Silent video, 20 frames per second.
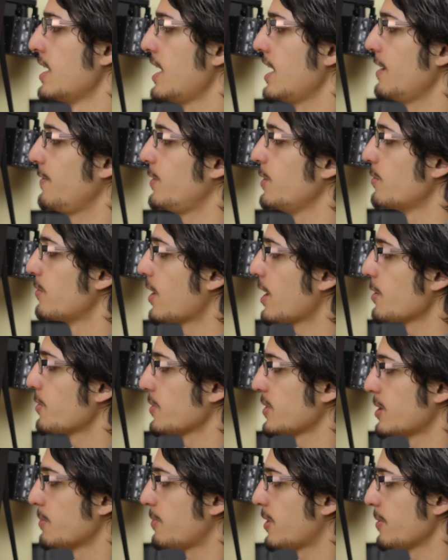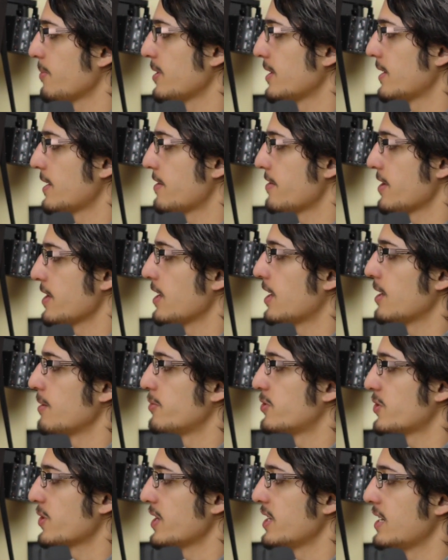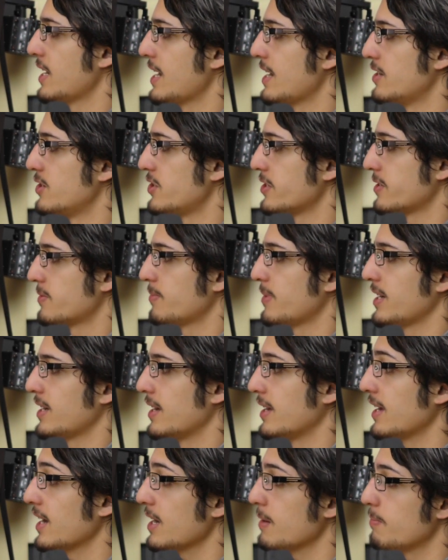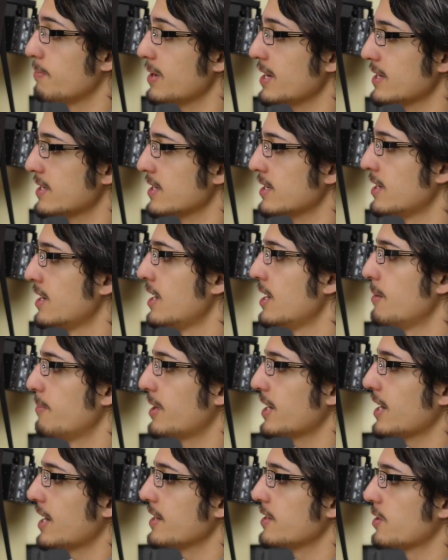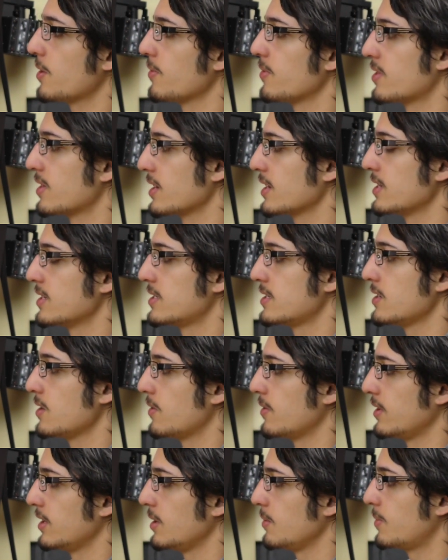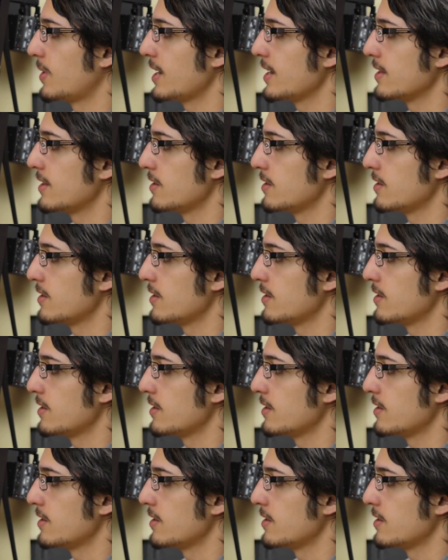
if you ride with the popularity hype train and just make a game better, but I don't think it's the only way.